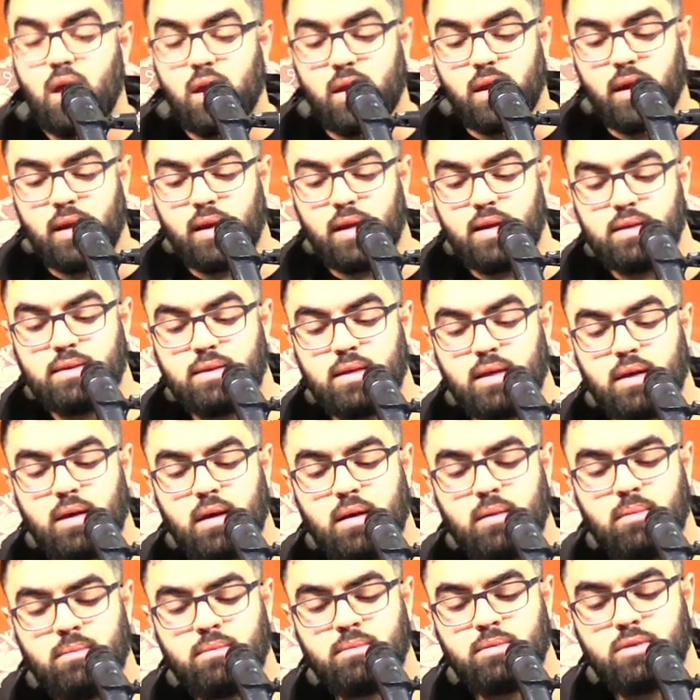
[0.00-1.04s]
Yet as he
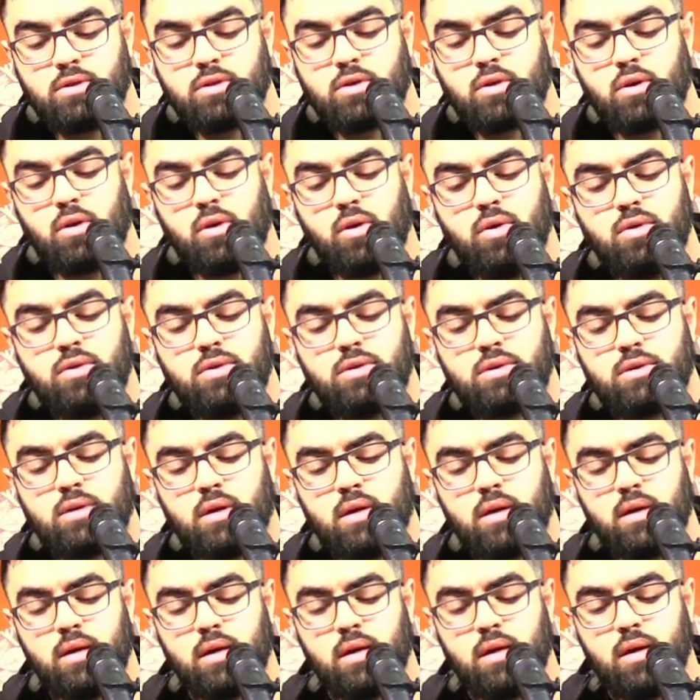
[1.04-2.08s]
comes
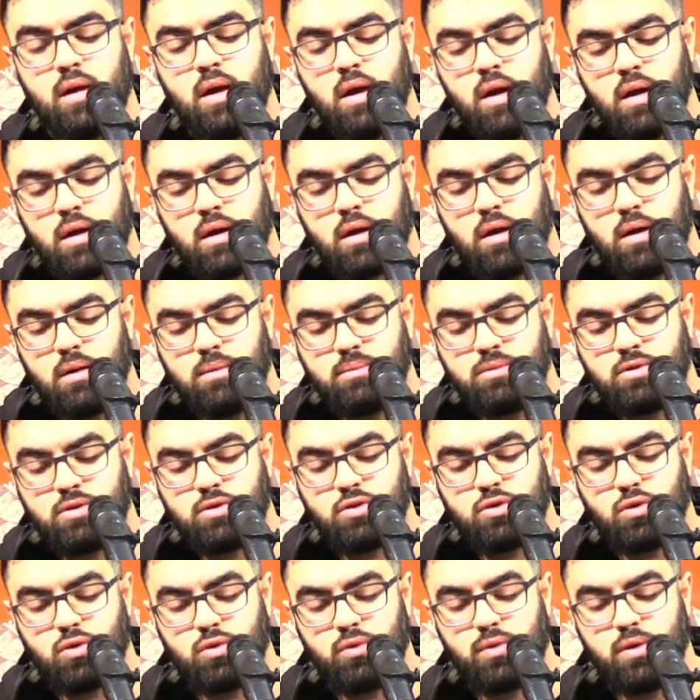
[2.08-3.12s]
closer, he comes
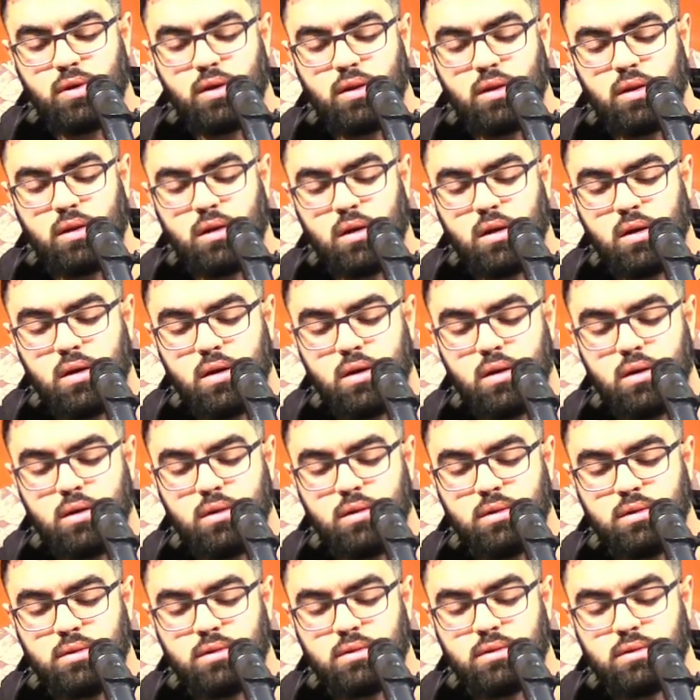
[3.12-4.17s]
to
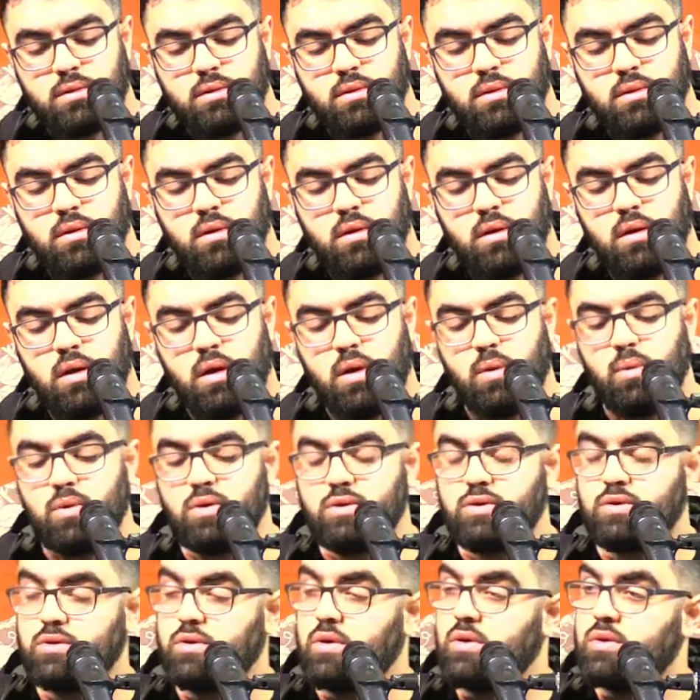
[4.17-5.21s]
realize it
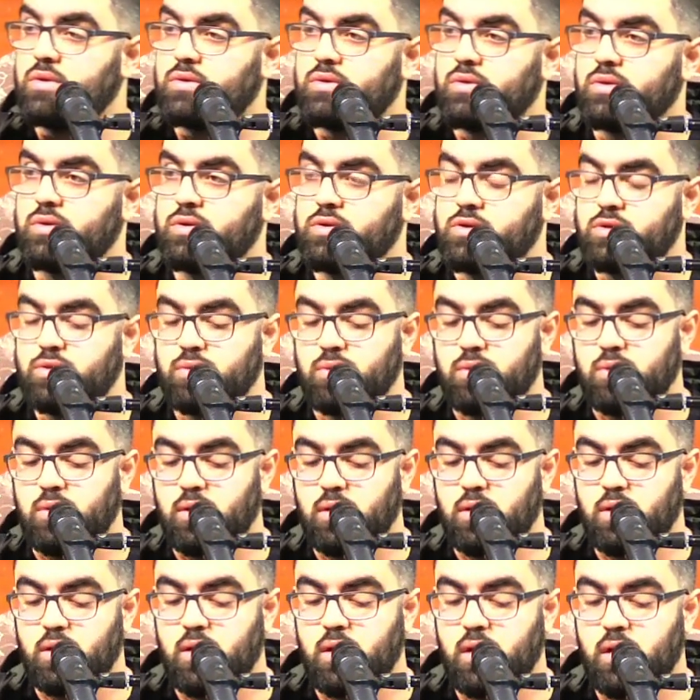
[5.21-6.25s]
was not
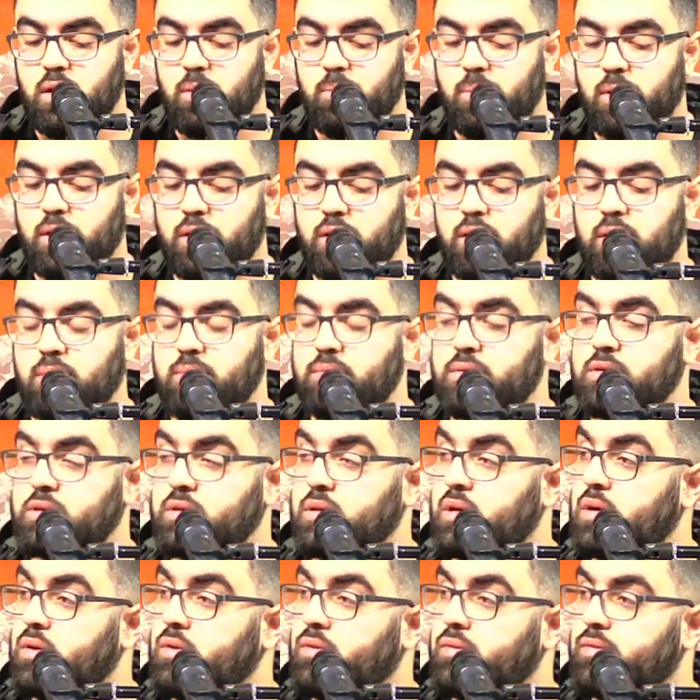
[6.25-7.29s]
Rasulullah but
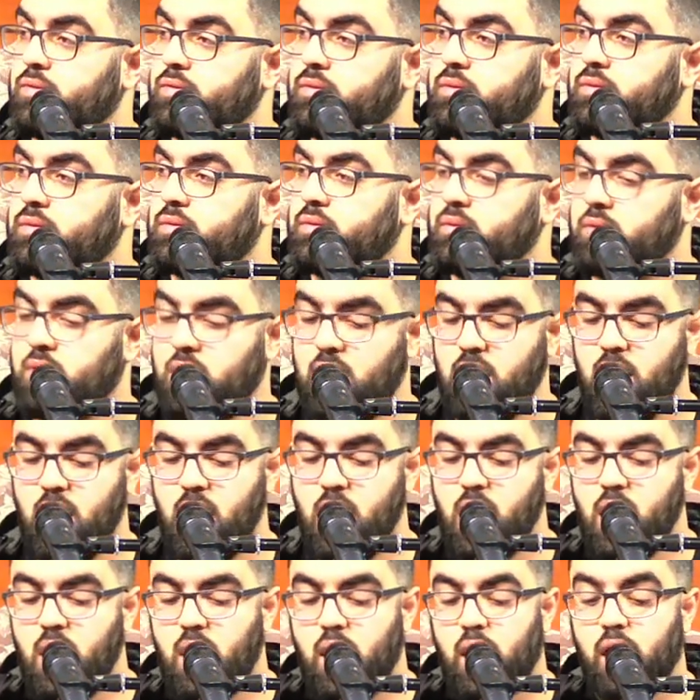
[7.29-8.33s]
himself.
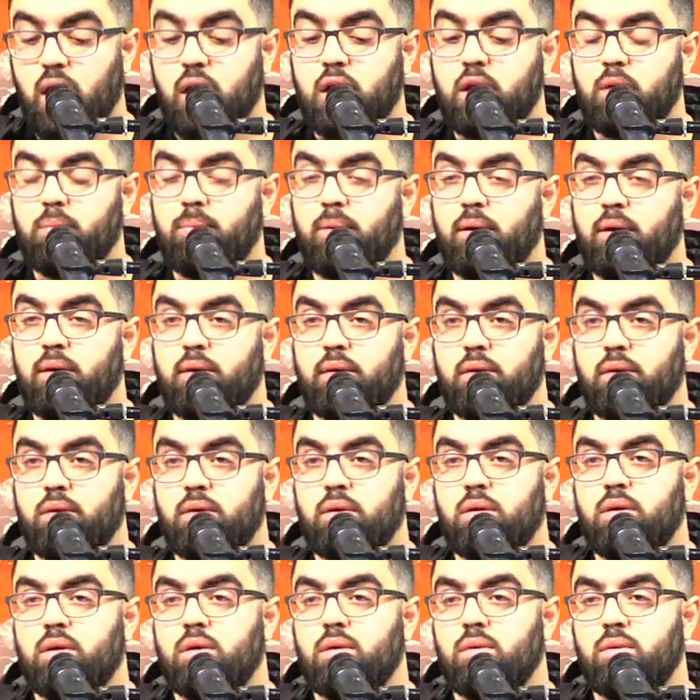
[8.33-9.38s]
Akbar
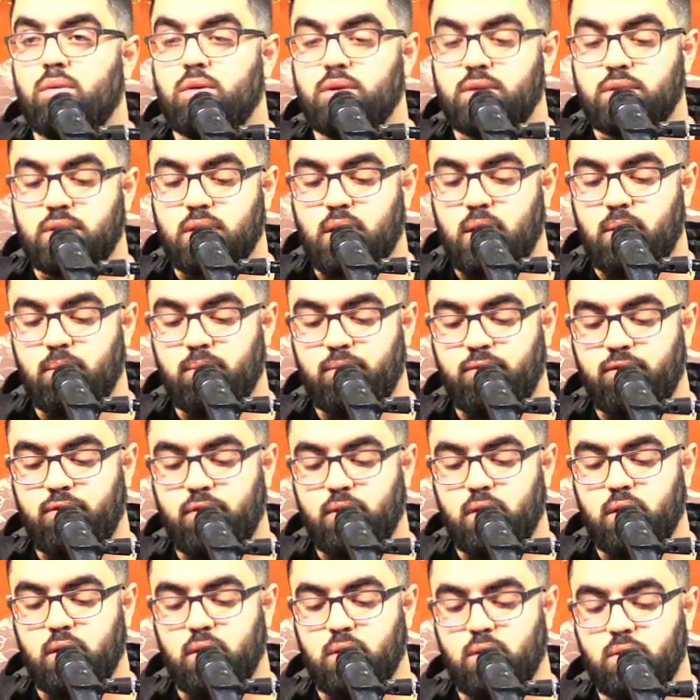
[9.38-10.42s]
was
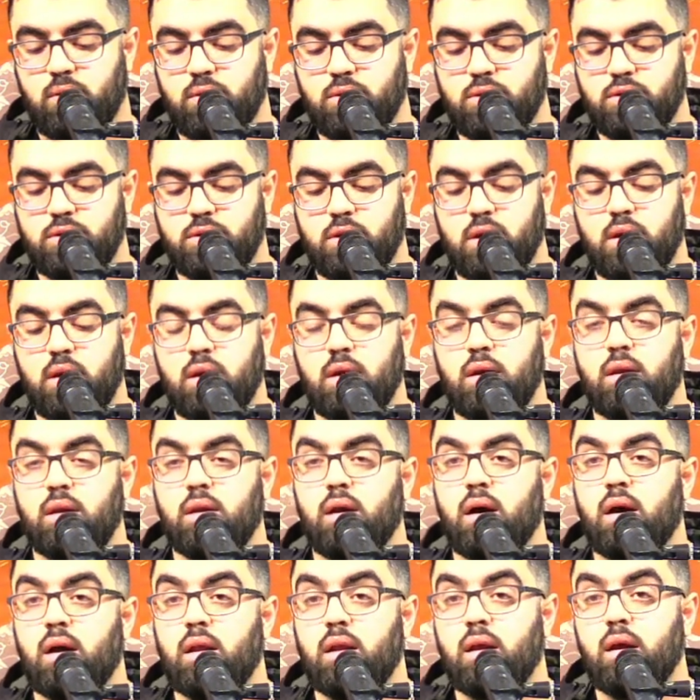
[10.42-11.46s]
comforting Hussein.
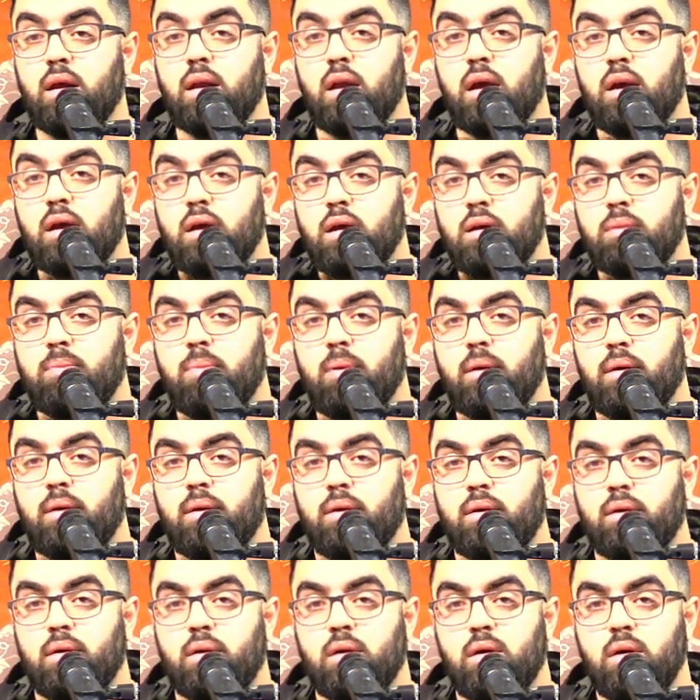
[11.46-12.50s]
Ali
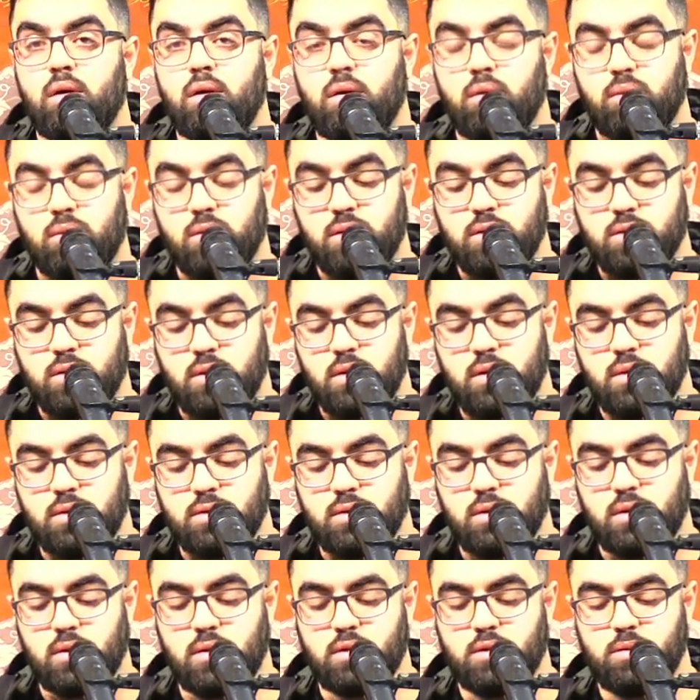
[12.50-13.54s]
al-Akbar was
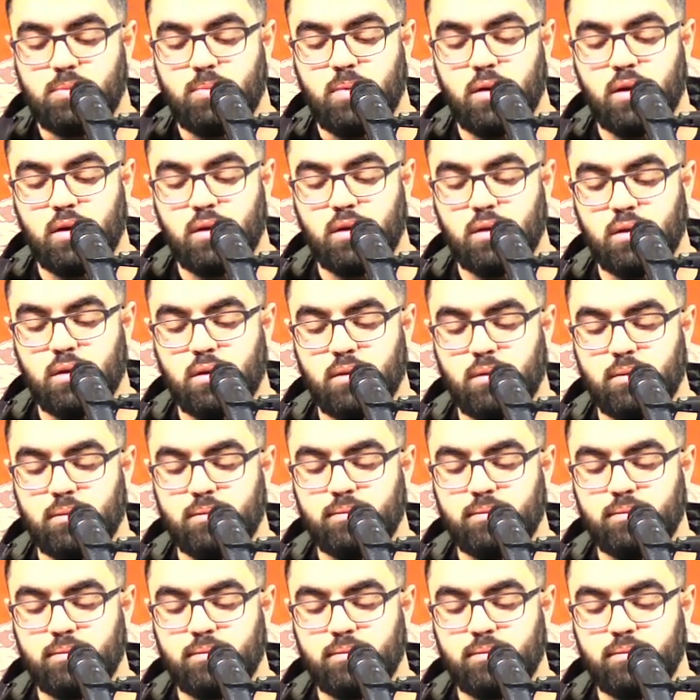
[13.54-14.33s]
easing his pain.